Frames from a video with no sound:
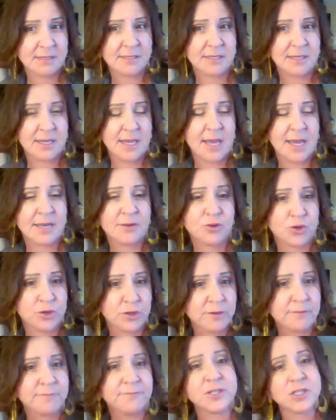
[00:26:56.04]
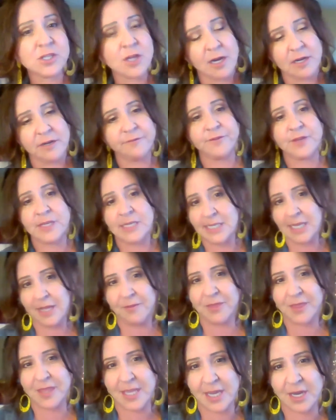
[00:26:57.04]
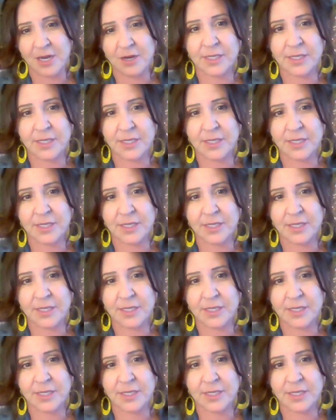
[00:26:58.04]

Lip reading: had her photography done there,